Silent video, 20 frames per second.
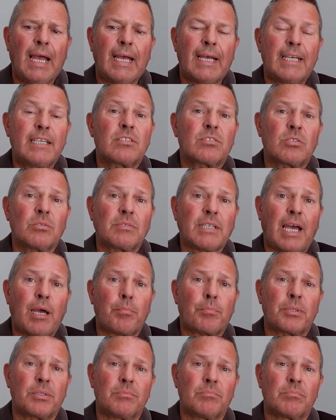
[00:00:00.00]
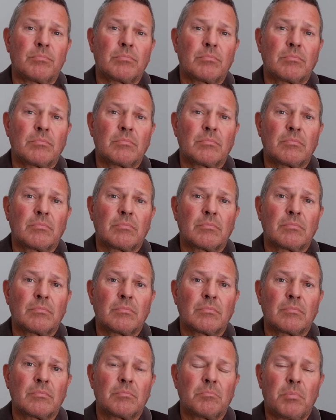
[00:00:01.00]
It shouldn't happen,
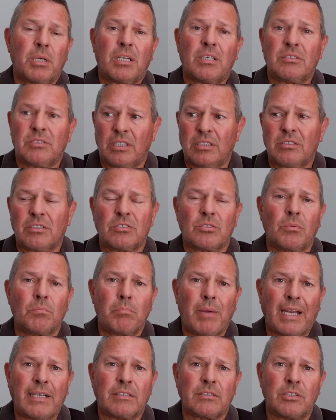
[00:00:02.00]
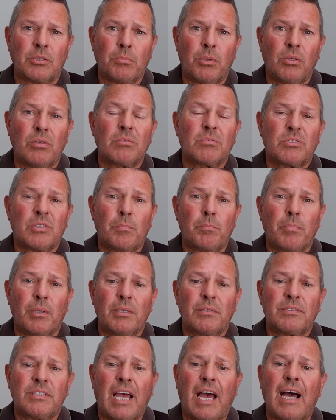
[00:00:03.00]
because this is unmanageable, simple
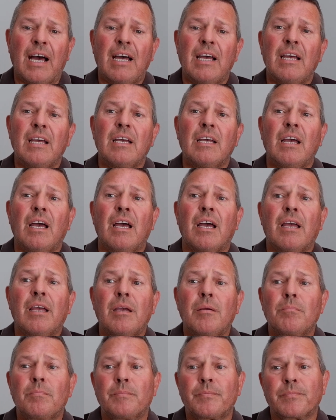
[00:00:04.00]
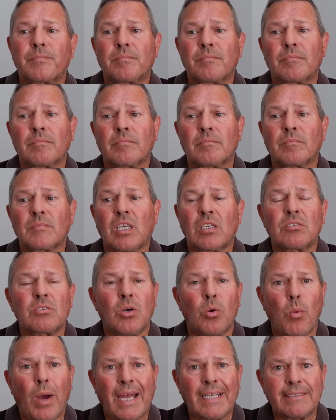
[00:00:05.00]
as that. So
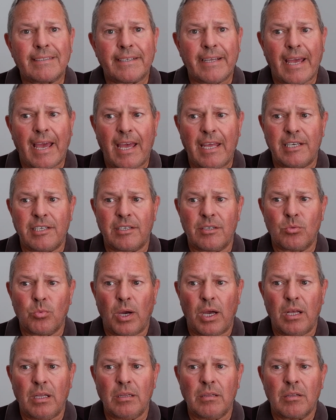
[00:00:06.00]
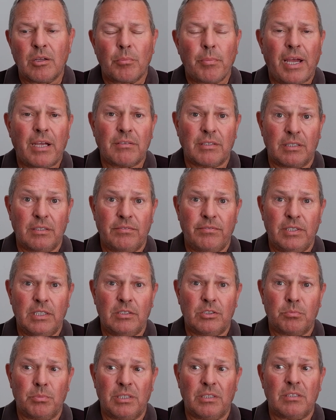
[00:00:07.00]
why did it end? Well, apparently the
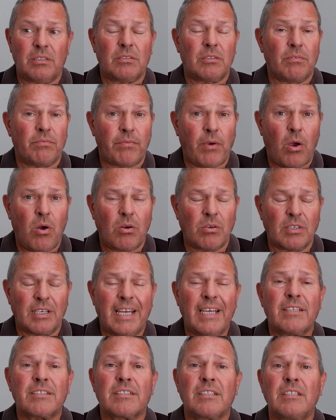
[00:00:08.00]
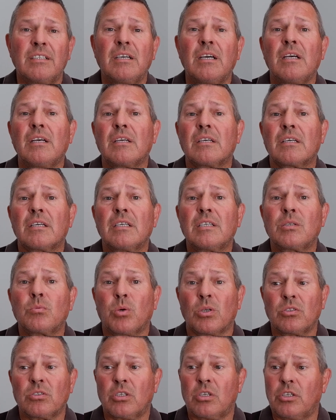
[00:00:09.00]
First Minister, Vaughan Gething,
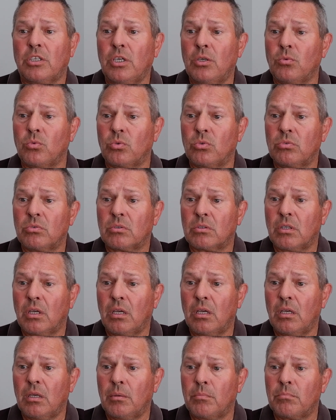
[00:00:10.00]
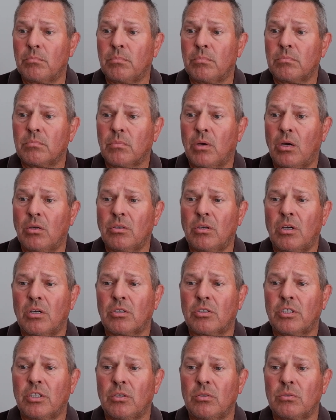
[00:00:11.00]
was accused, well not
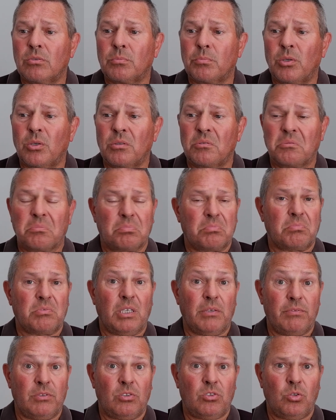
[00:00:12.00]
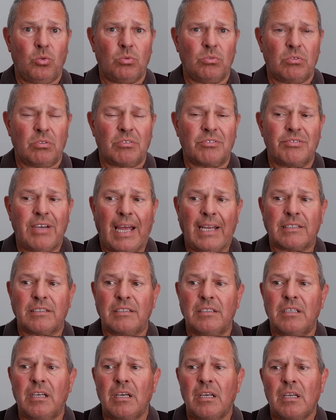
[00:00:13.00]
accused, but given 200 grand